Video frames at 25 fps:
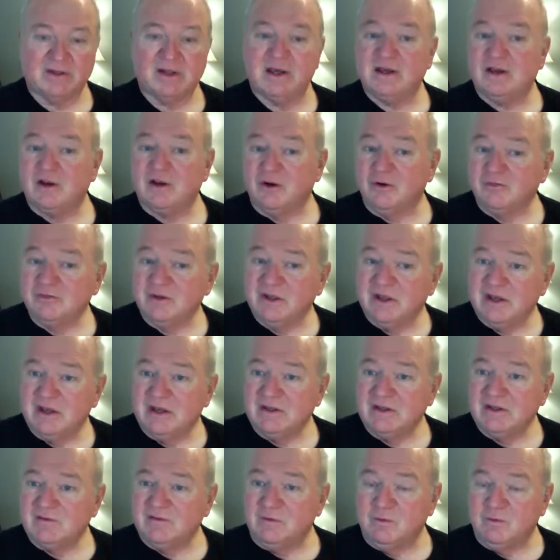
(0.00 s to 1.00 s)
take-home
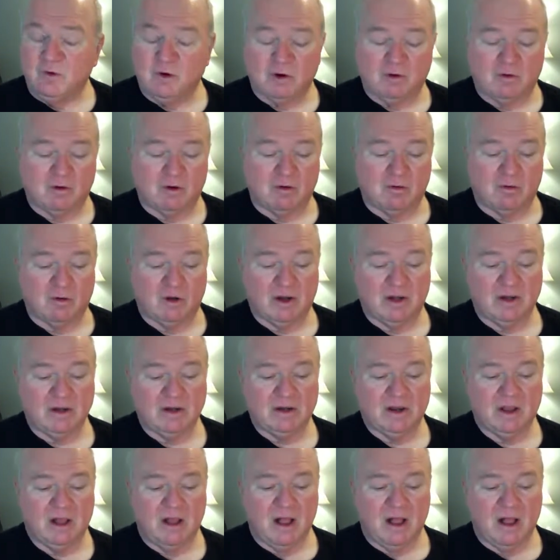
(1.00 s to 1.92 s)
test from World War I.